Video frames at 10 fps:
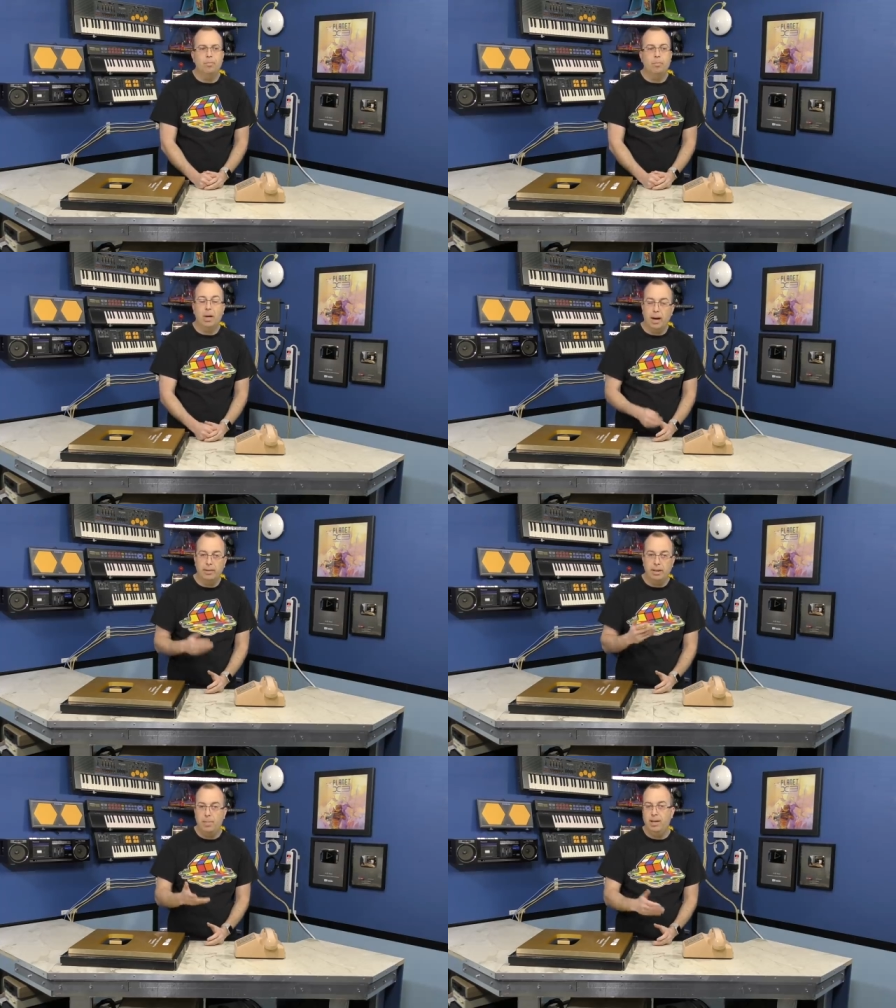but I
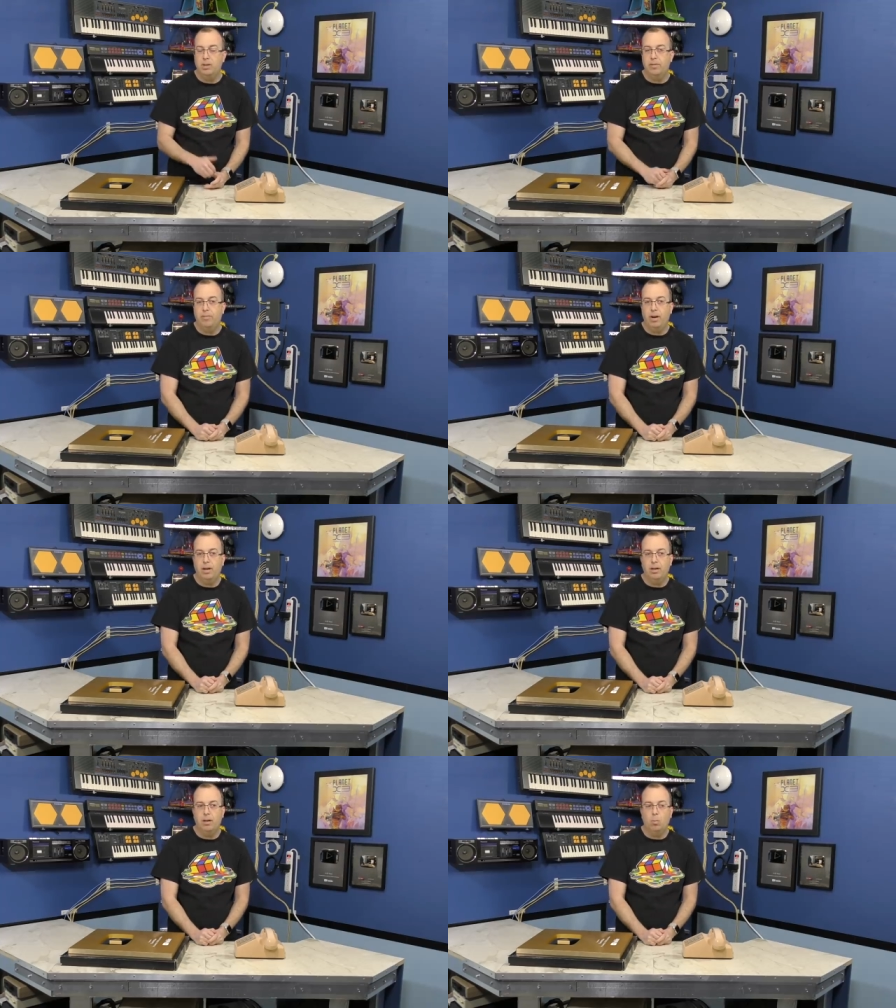did manage to
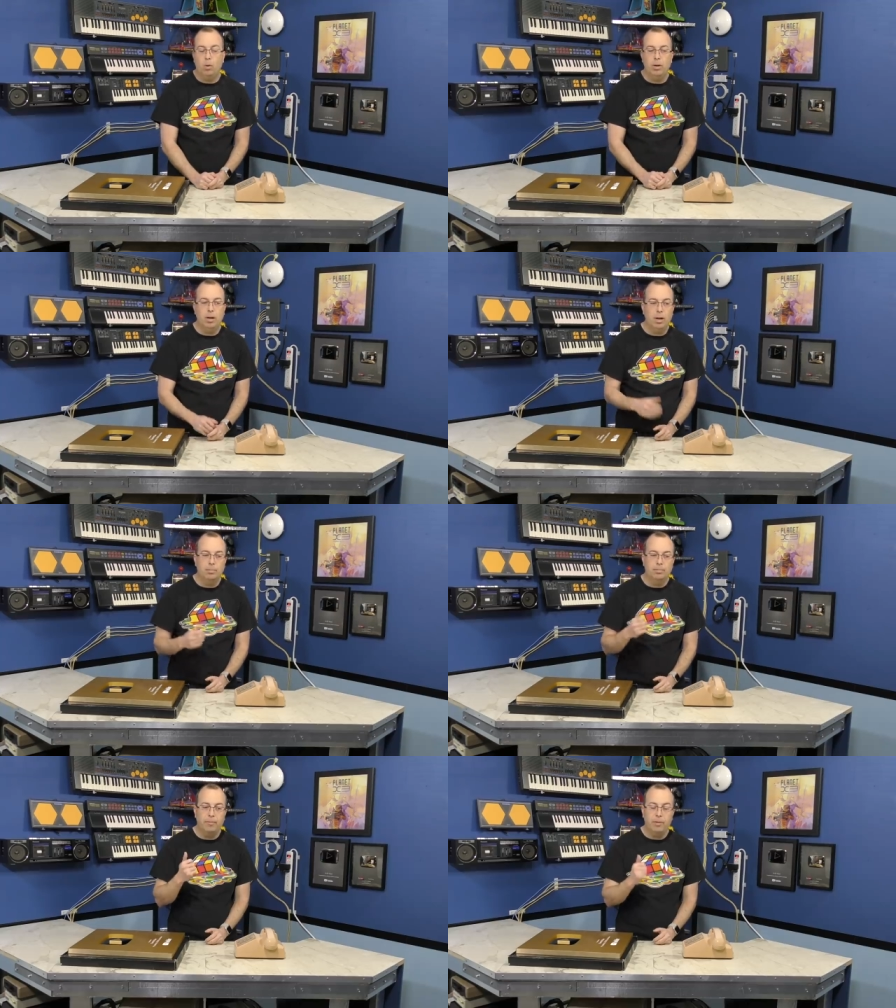find uh, one. Uh,
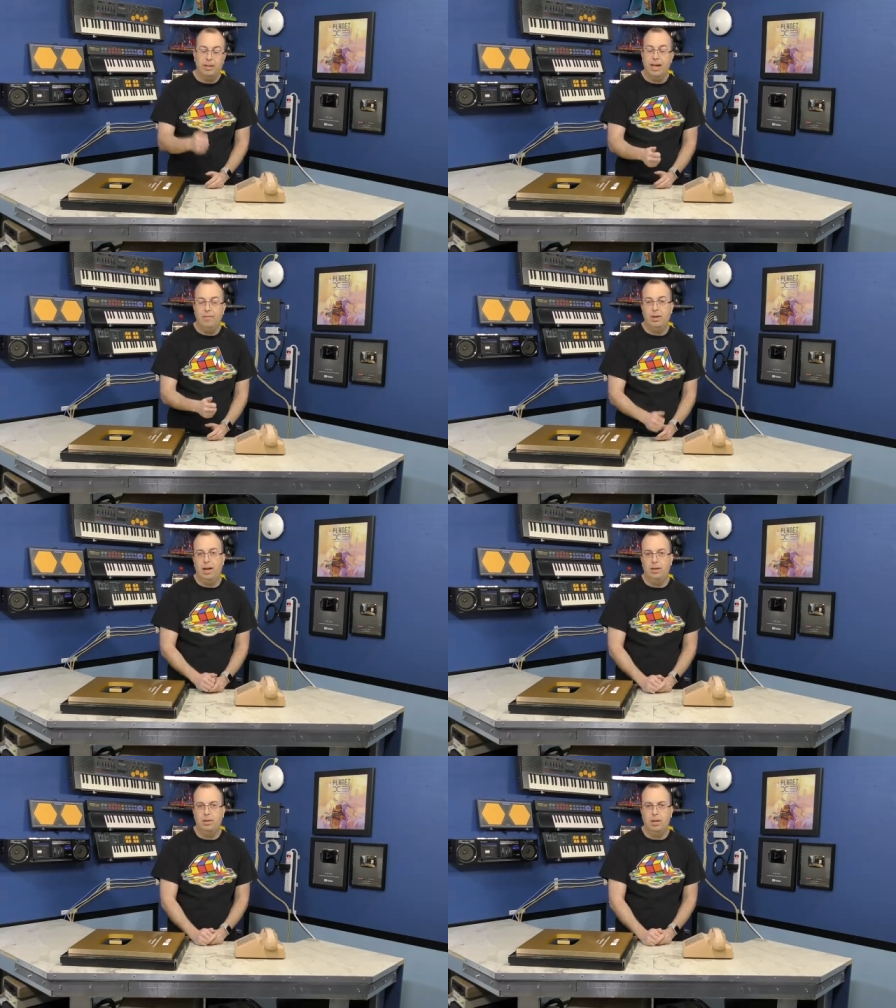my friend Kevin had